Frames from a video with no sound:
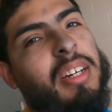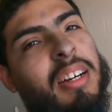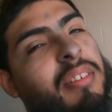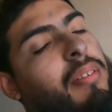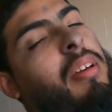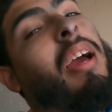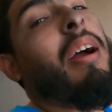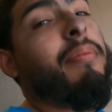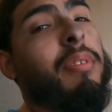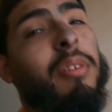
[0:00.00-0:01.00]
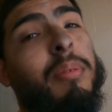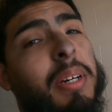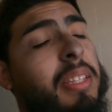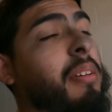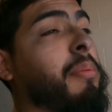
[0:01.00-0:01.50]
I have no
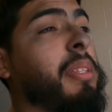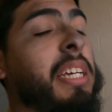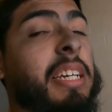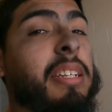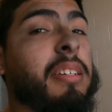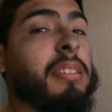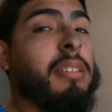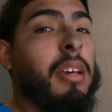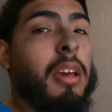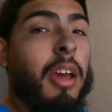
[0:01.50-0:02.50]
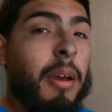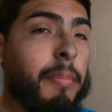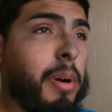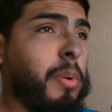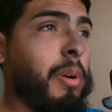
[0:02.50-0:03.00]
idea what day it is,
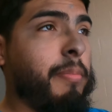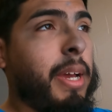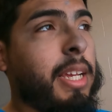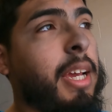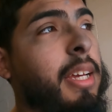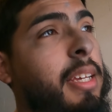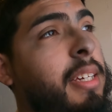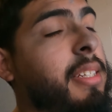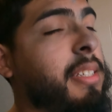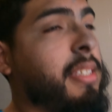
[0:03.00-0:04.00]
but we're back at it. It is